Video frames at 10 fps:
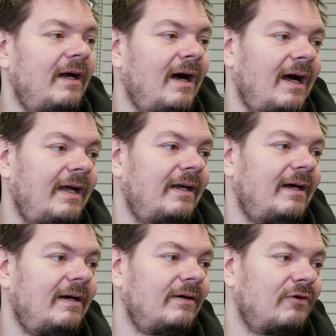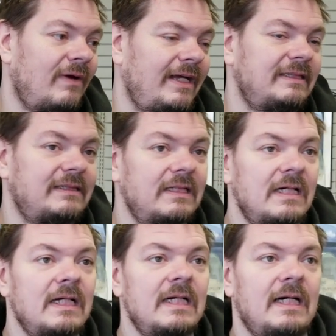high uh, grades
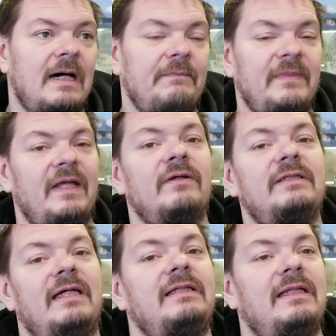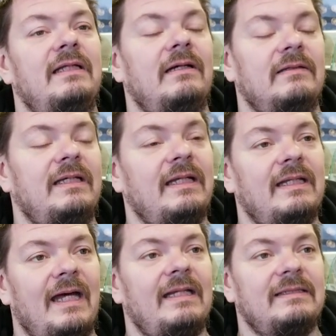um, the other set to, uh, key to
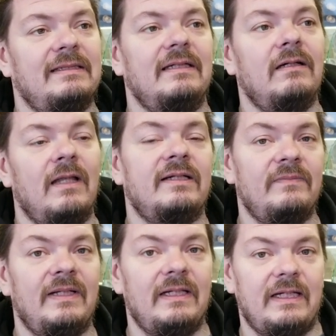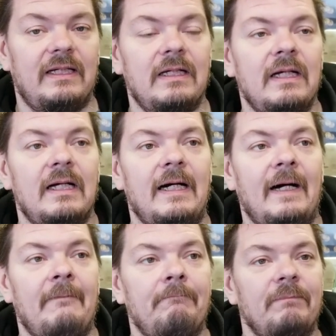that is, is the collectability
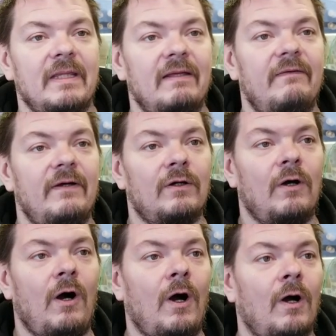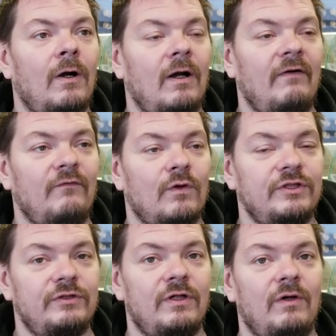um, there are of course
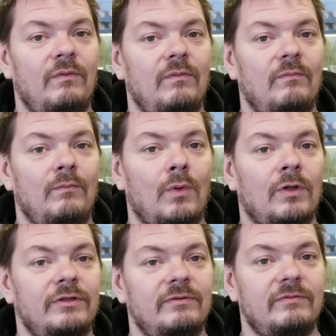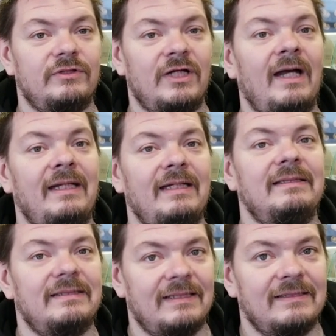you know more Chinese
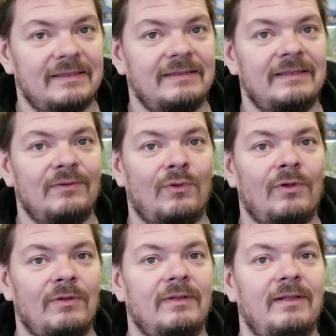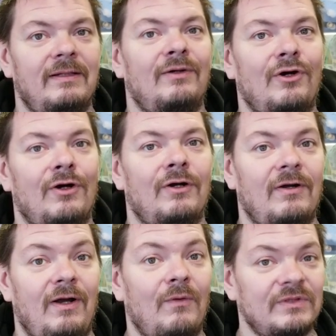citizens in the world than there are
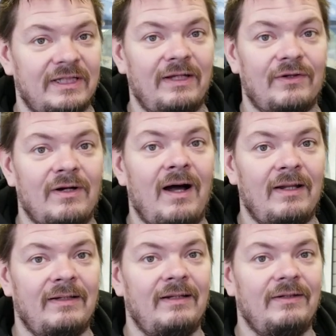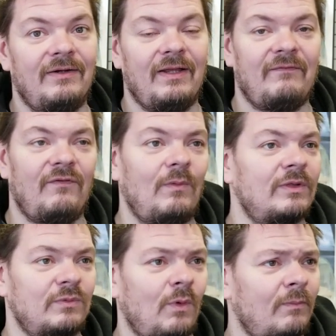almost any other continent. You know, they have what was
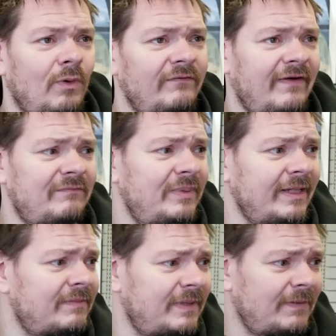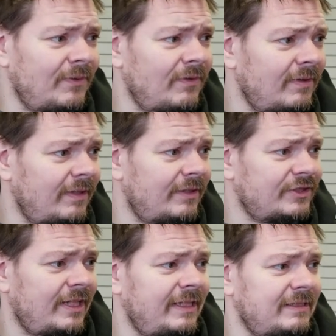1.5 billion people in the
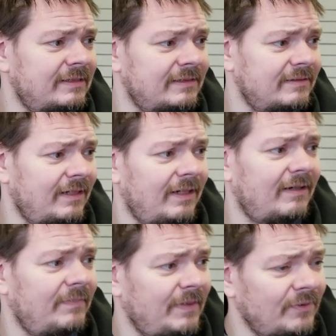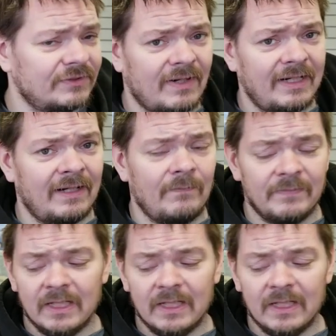Chinese uh, peoples right now.